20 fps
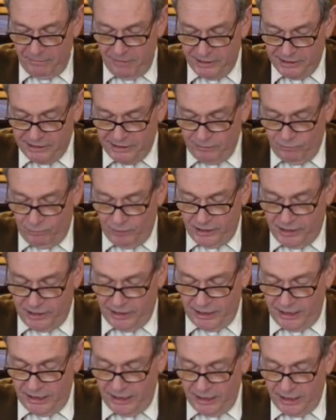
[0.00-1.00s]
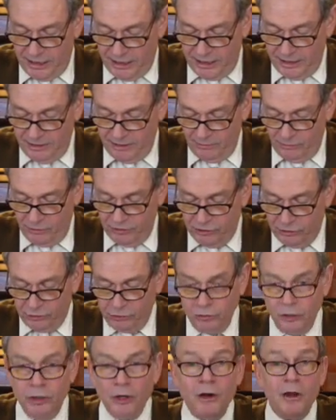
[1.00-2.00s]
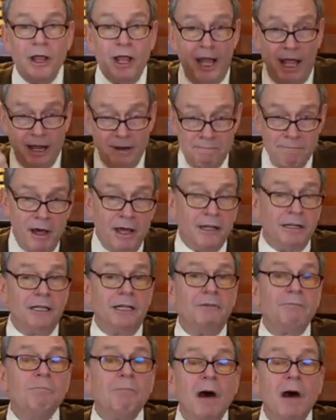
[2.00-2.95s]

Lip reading: mix it with the sugar, and muddle it.